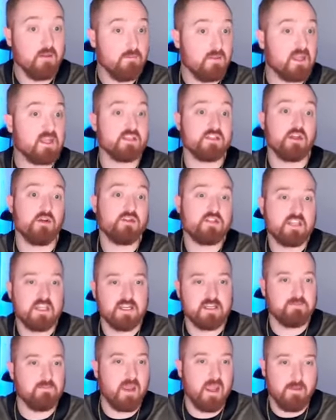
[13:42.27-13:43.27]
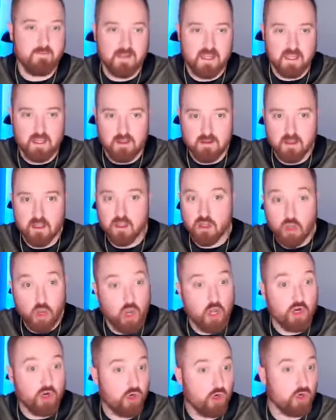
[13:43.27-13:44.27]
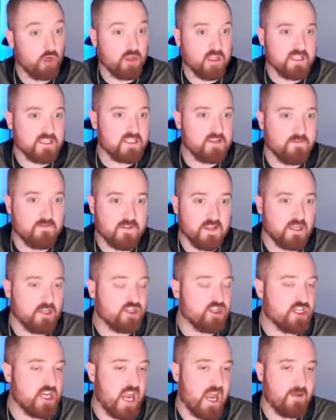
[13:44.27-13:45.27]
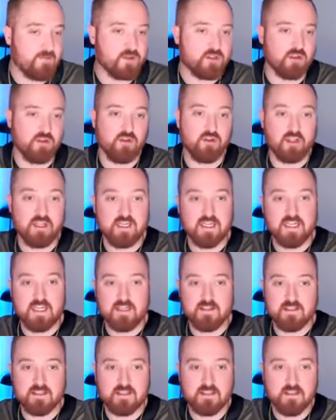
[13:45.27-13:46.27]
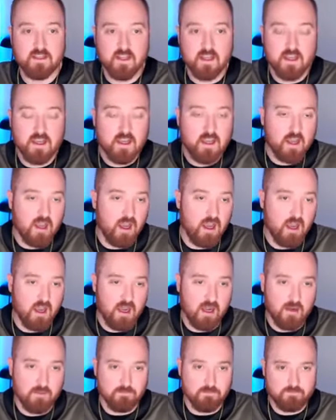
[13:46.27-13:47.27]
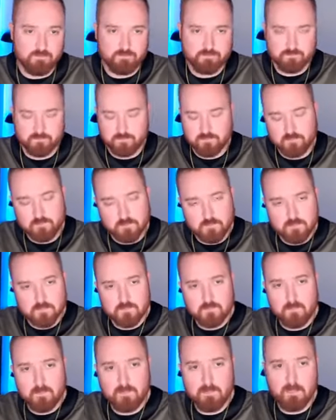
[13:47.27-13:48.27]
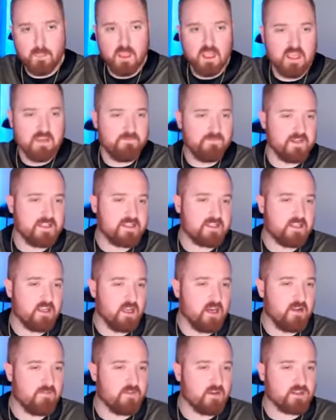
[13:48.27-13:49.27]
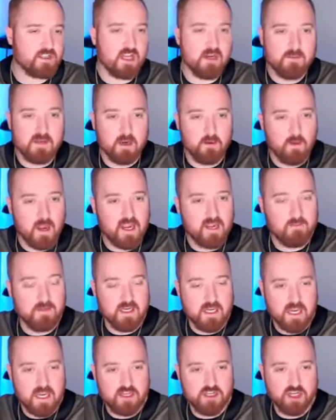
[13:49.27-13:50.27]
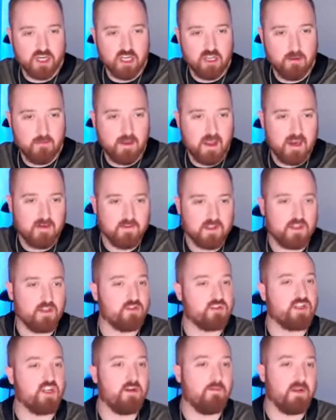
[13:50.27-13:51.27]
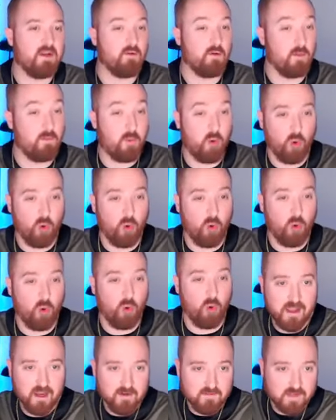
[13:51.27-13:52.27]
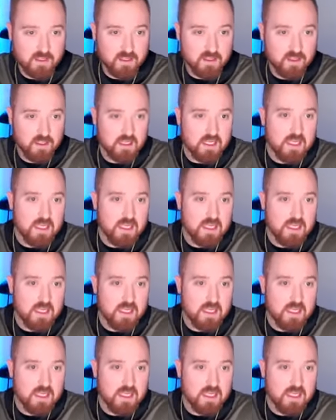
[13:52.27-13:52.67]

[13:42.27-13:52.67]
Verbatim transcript: because those things may be on her list of things she absolutely needs um, if it's gonna if there's gonna be a recommendation come out of it there's gonna be a report come out of it